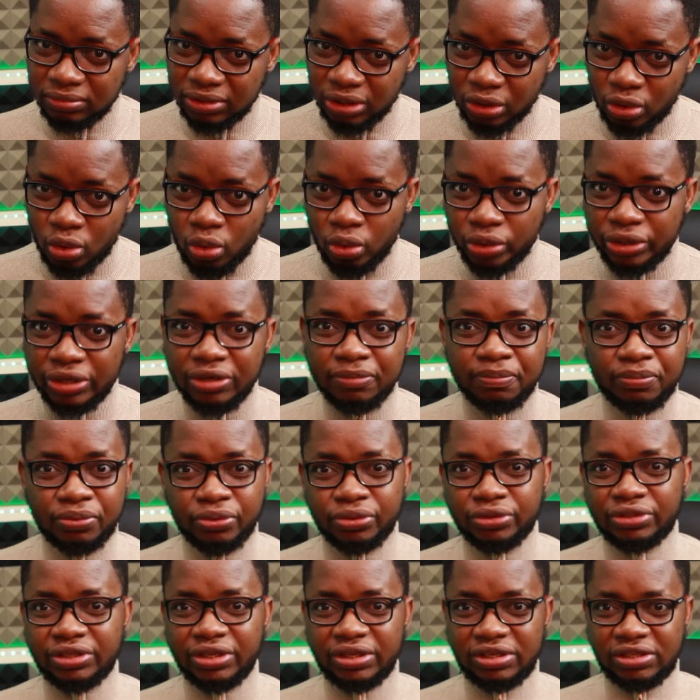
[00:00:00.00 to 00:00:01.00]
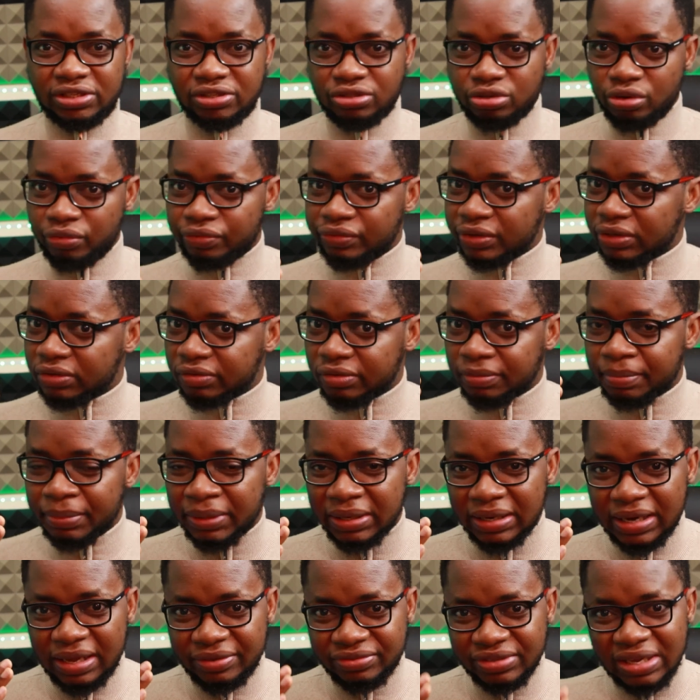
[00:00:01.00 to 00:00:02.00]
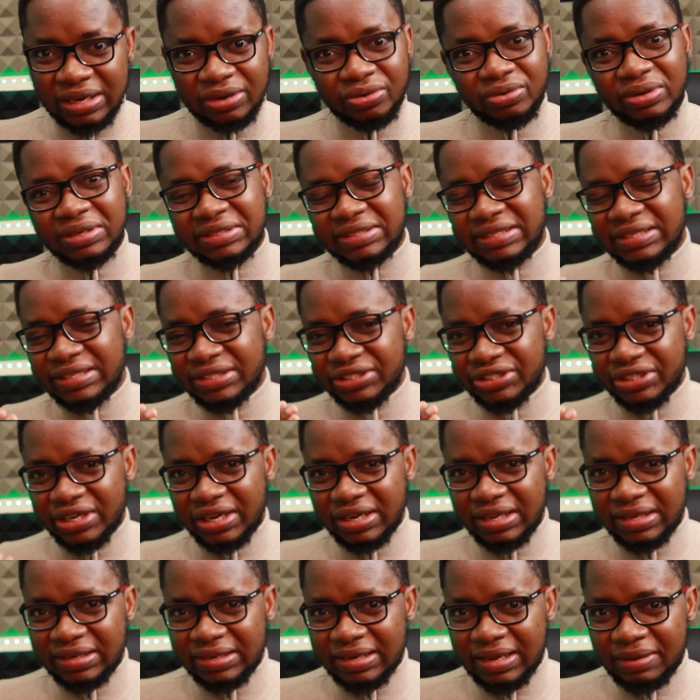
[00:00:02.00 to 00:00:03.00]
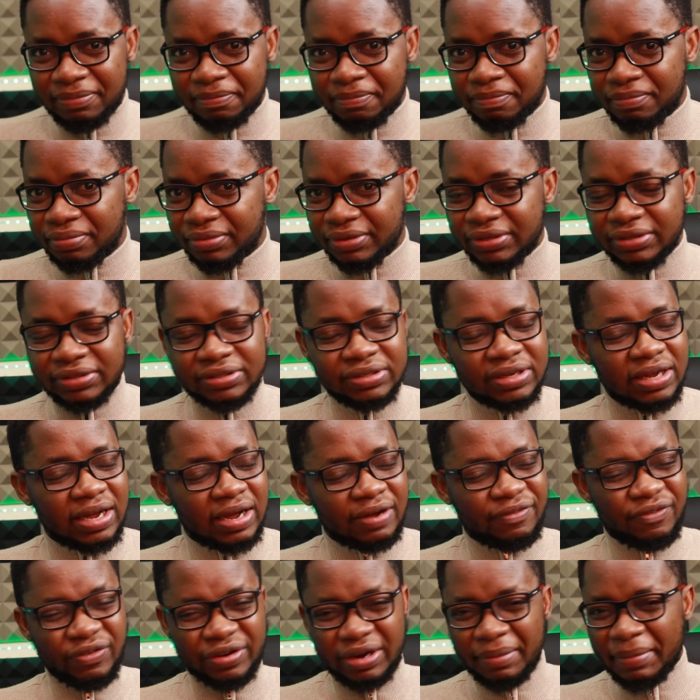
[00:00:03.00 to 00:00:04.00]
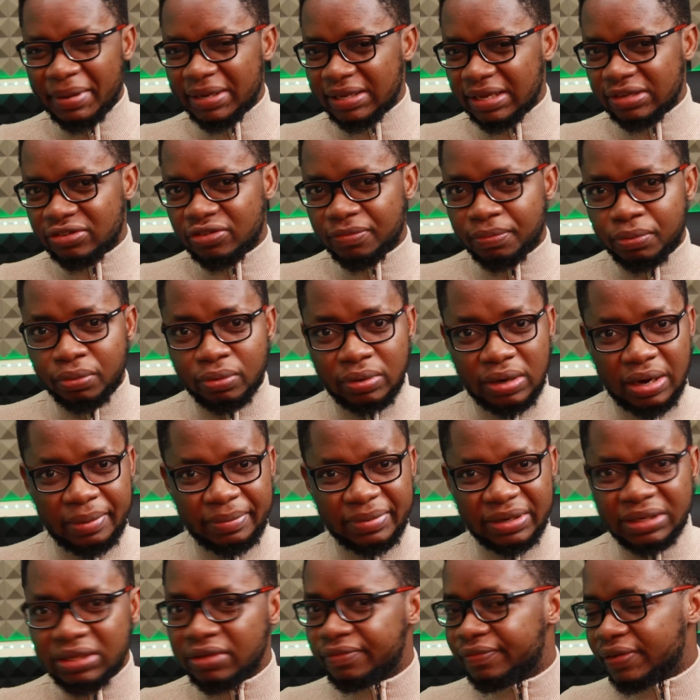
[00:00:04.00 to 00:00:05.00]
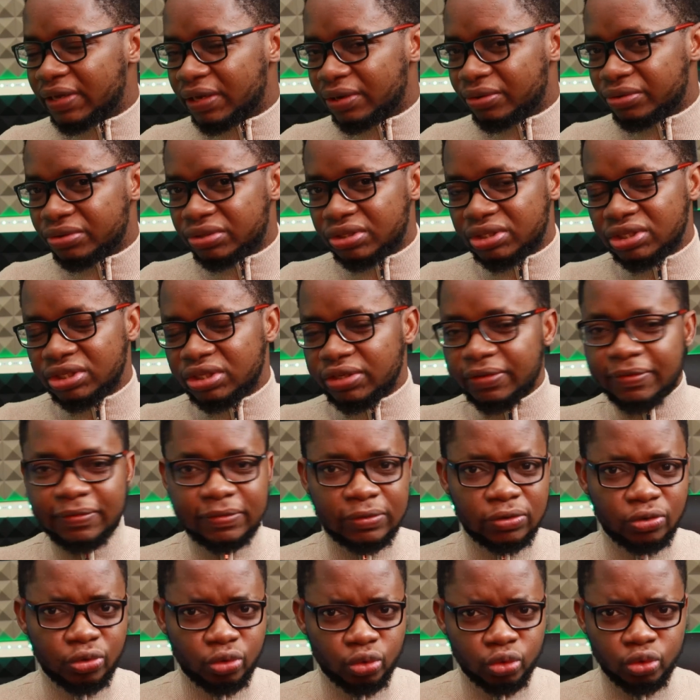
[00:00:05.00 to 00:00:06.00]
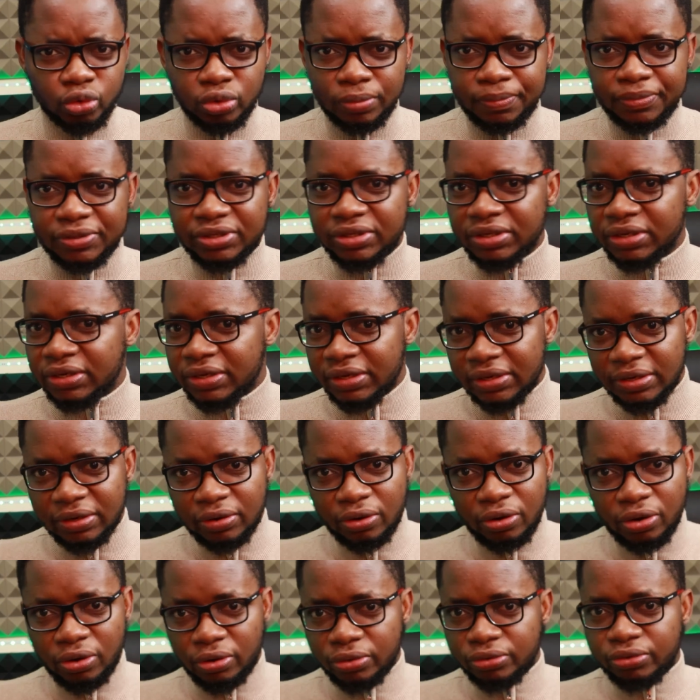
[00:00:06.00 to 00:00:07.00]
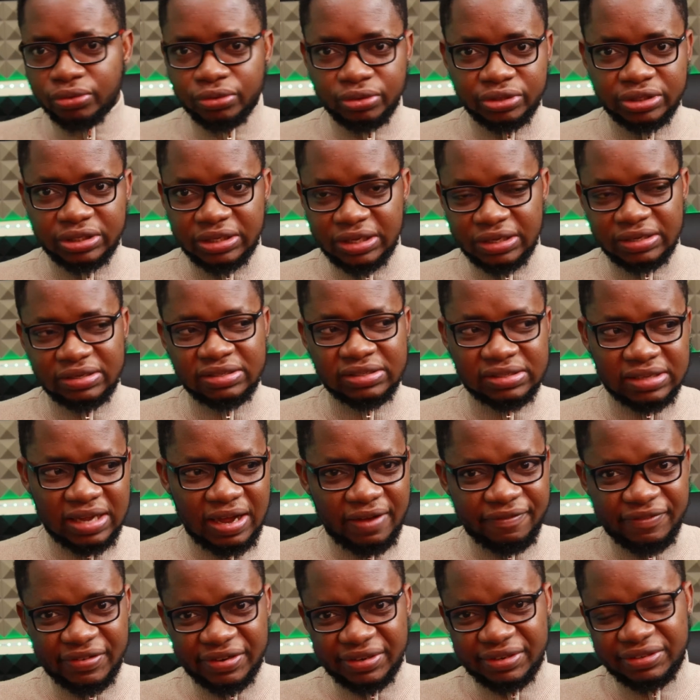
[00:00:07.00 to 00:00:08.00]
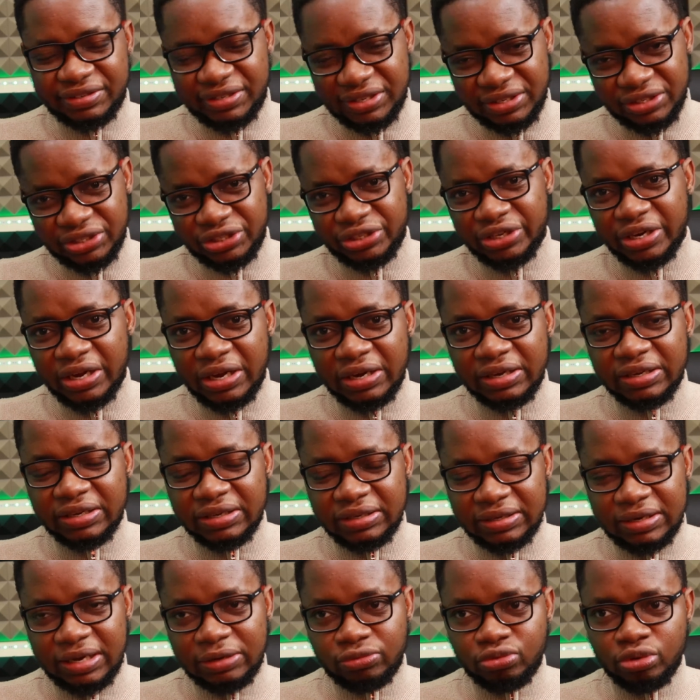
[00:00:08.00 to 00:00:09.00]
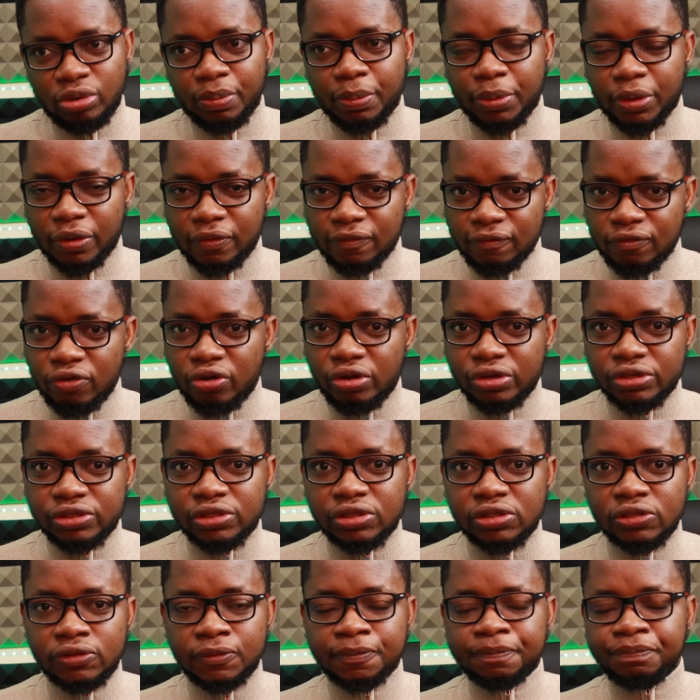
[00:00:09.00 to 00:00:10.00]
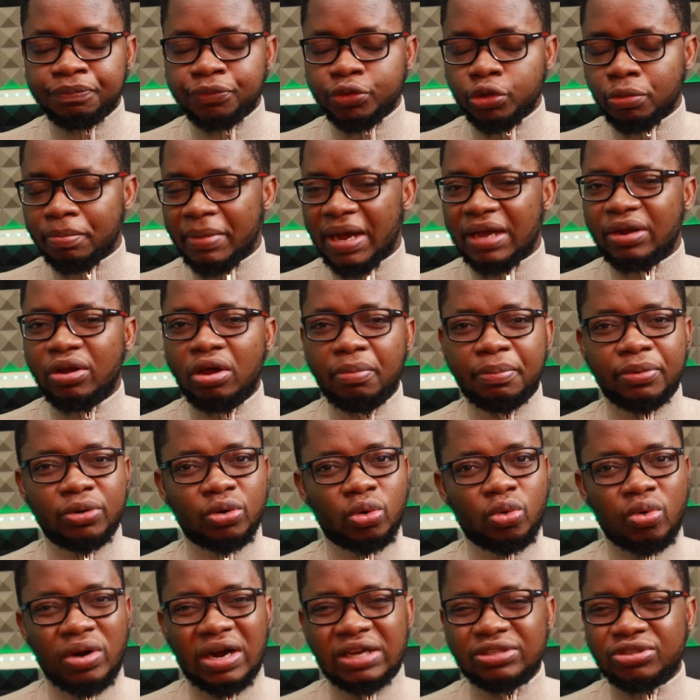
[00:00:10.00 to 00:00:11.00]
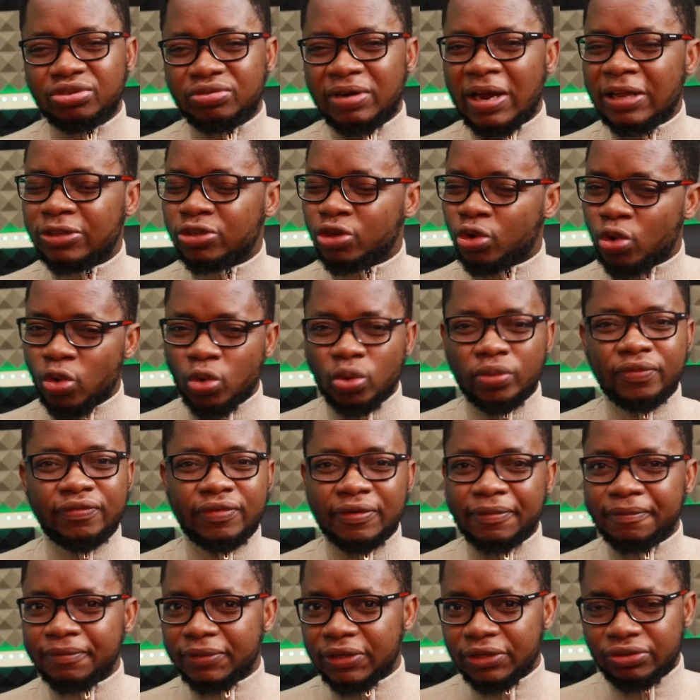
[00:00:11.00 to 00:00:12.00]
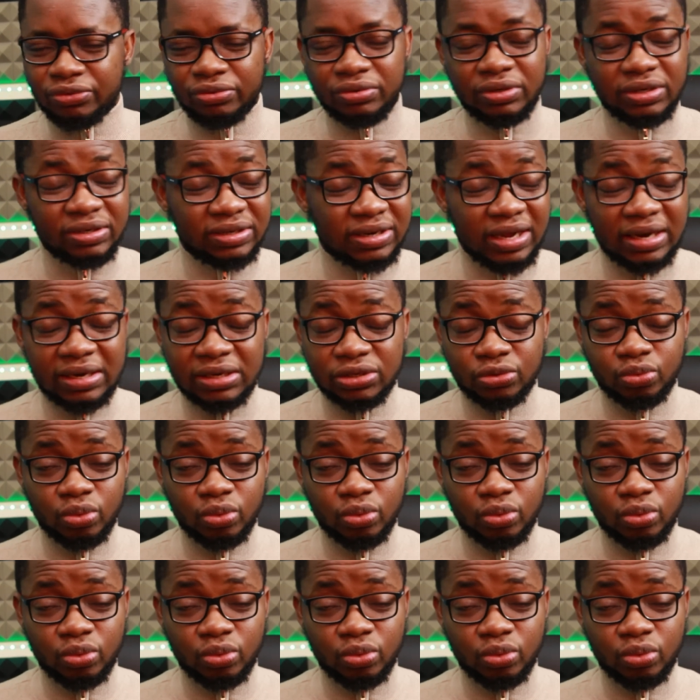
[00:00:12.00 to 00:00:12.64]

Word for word: the coding process. Software development lifecycle is essential in that place. Our fundamentals of programming, if else's, loops, all those things are very essential in that way. But of course, you might not be required to write code from day to day. That